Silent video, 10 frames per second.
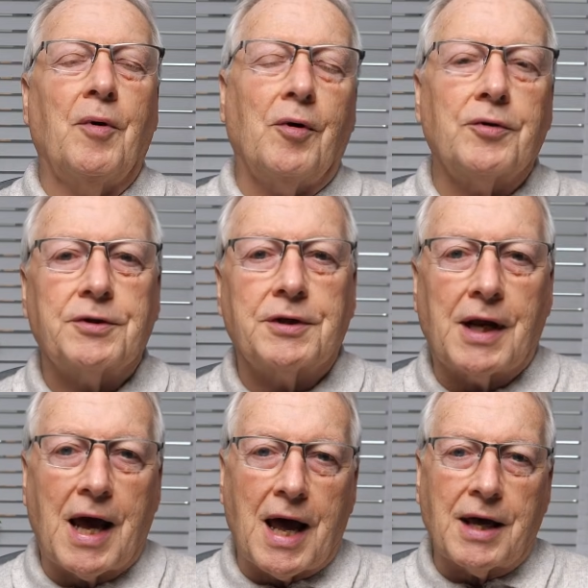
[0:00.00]

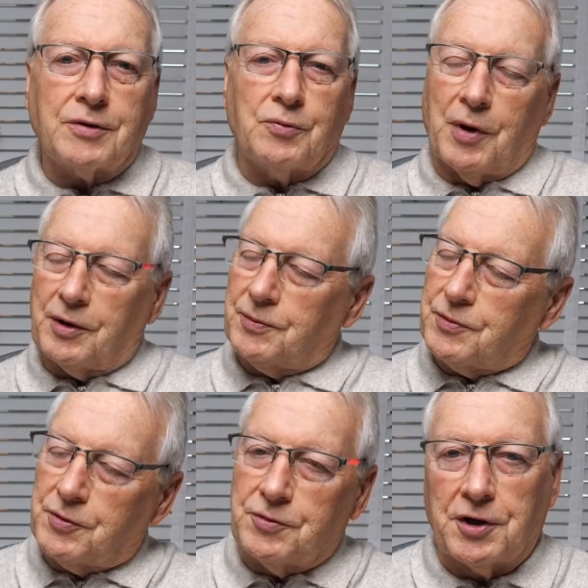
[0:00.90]
Horton and welcome
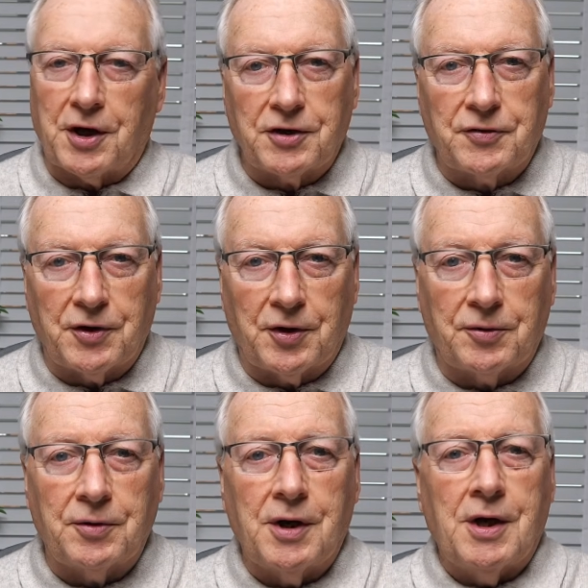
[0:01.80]
to today's
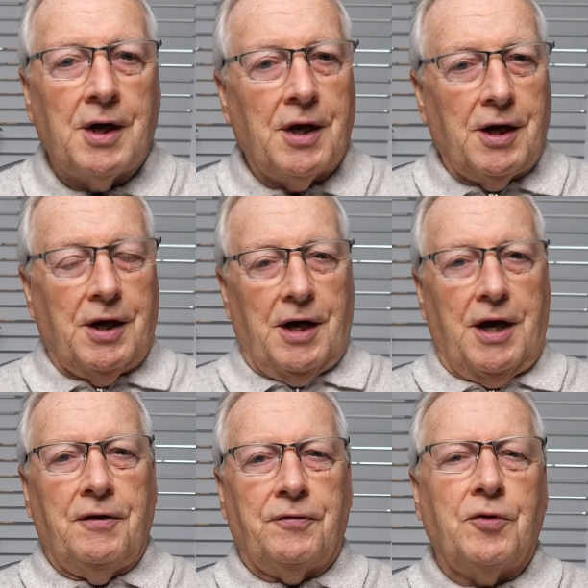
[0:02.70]
video.
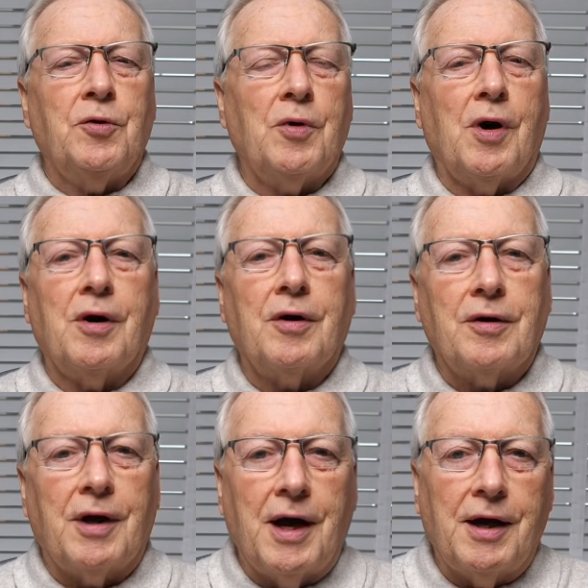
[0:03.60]
If you
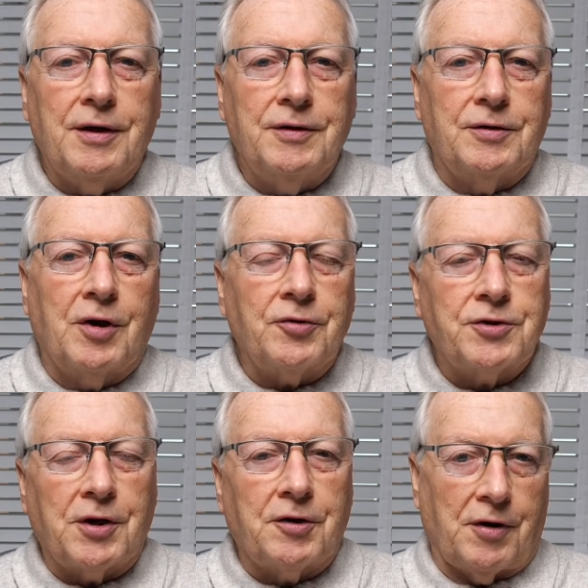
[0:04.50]
are a
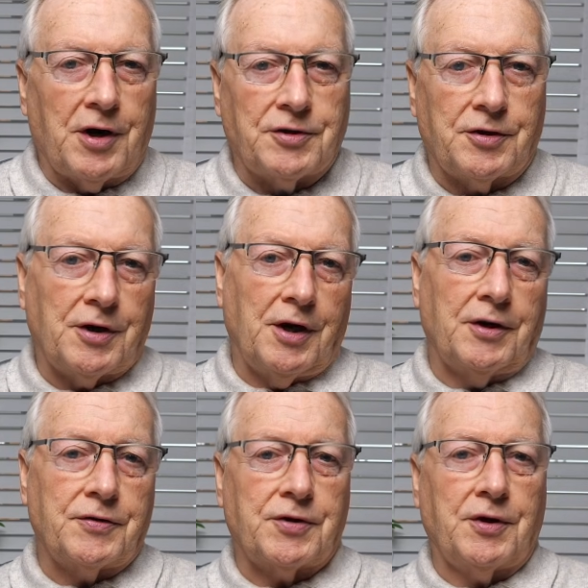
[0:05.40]
content creator and
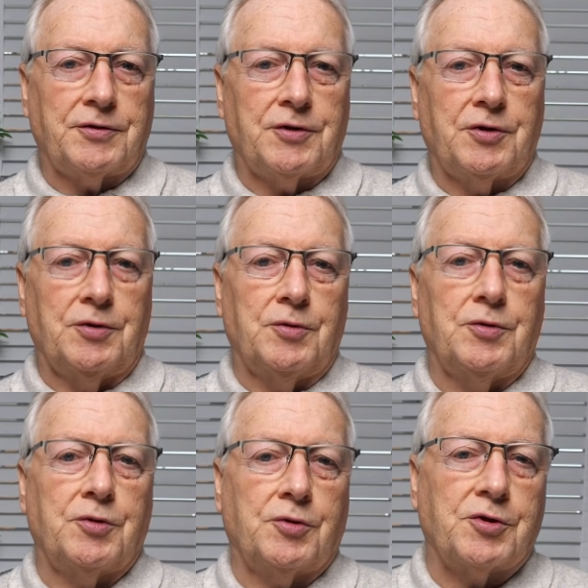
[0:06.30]
have started to
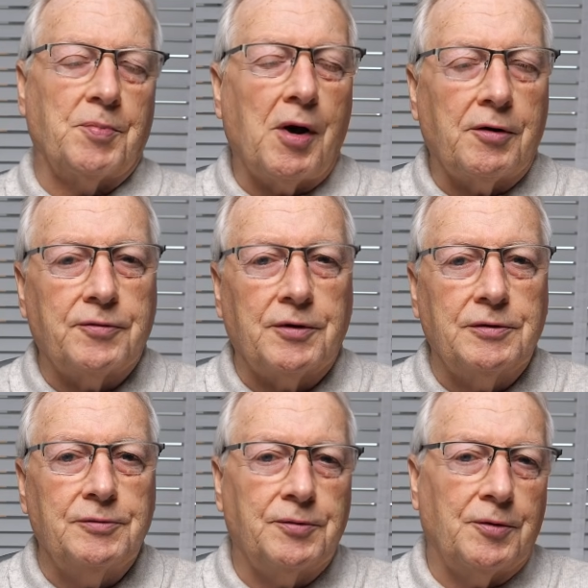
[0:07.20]
use your
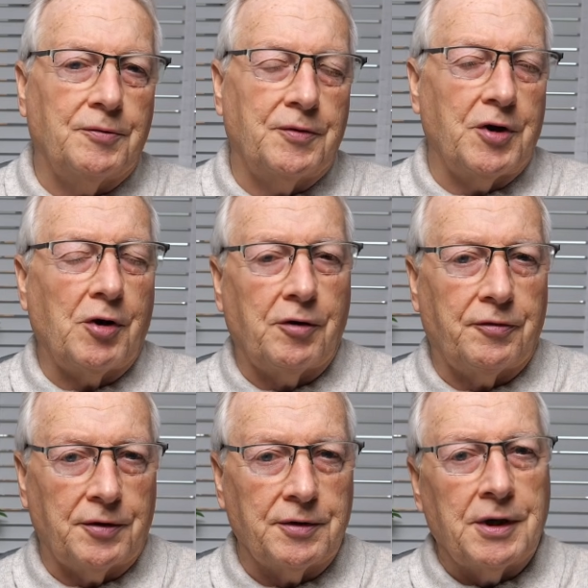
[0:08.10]
smartphone for
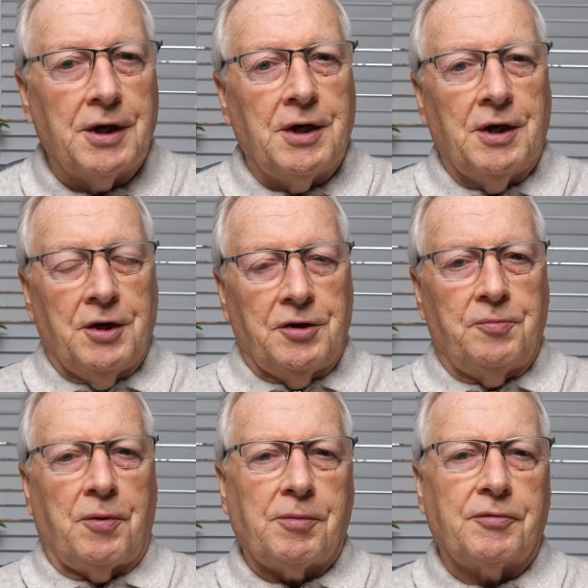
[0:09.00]
videography,
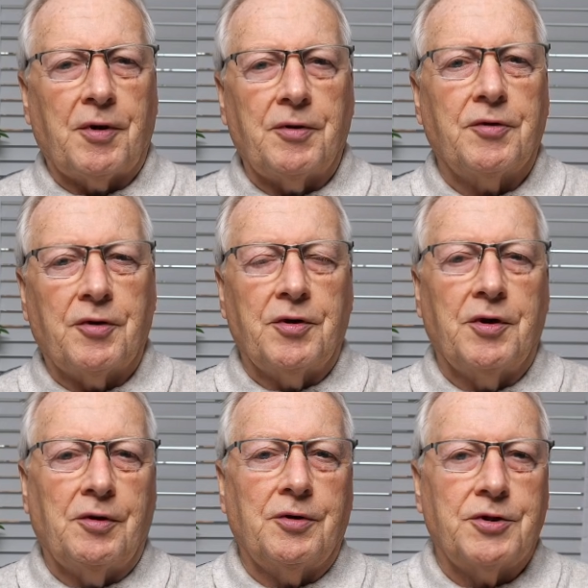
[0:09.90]
you've probably found that
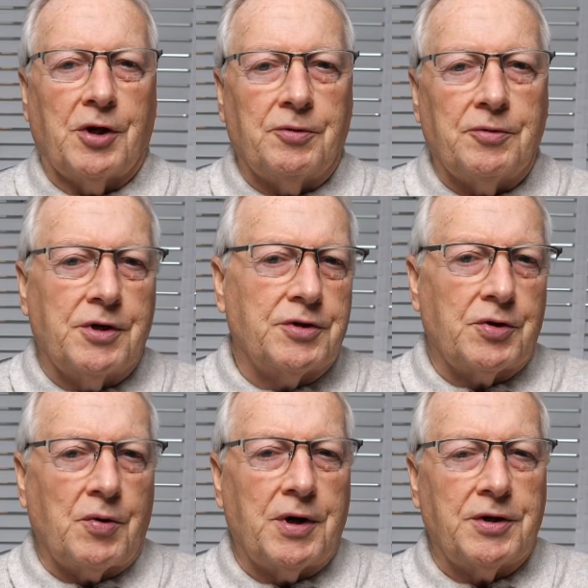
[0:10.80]
the audio
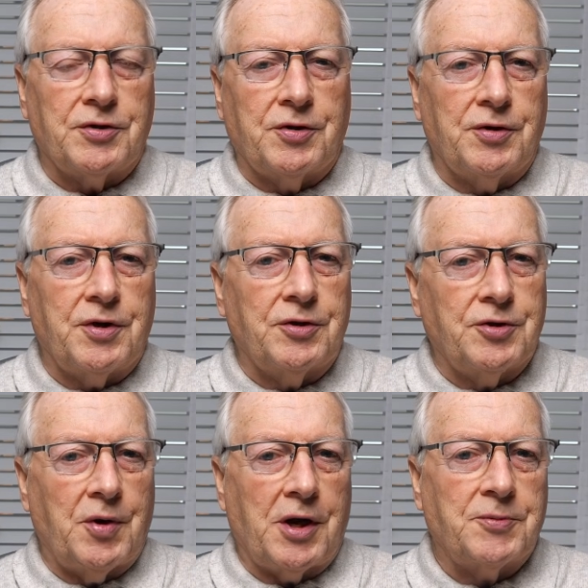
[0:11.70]
isn't quite as good as
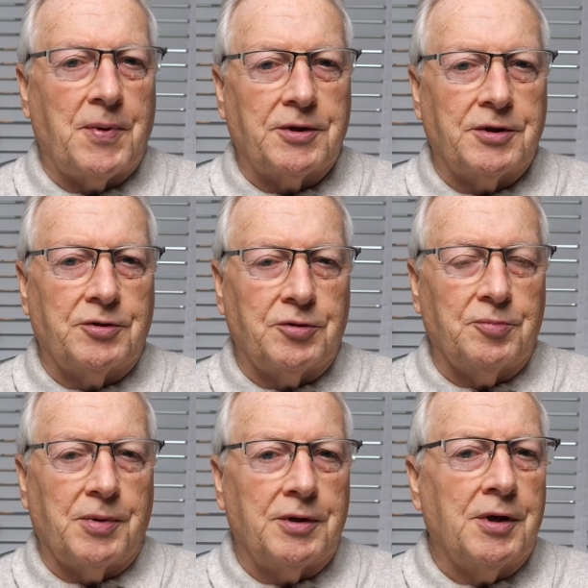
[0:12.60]
you'd expect it to
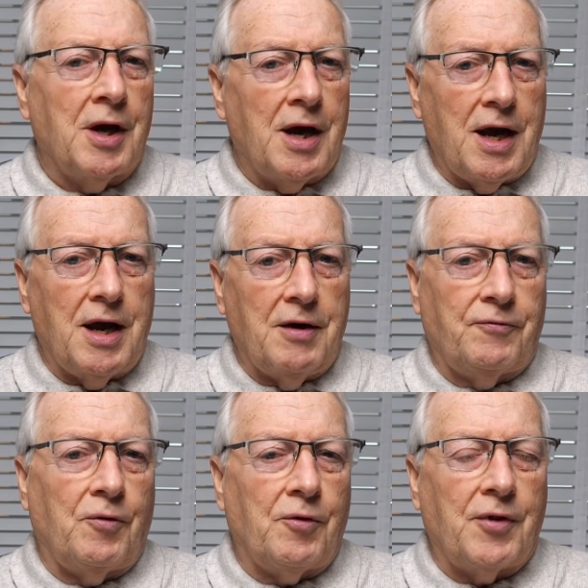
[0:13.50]
be
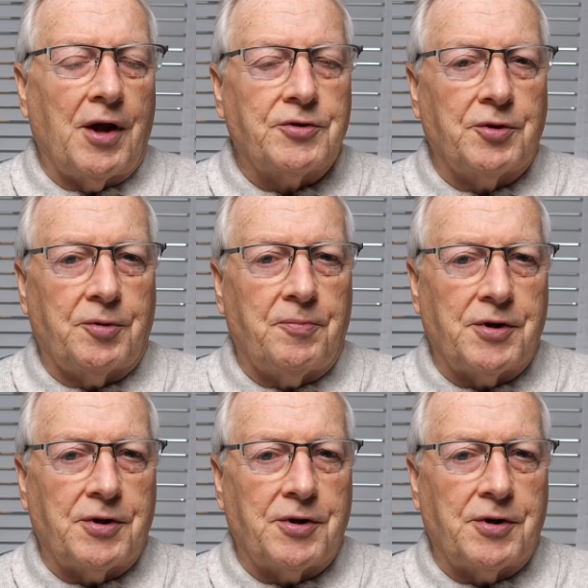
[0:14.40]
for that sort of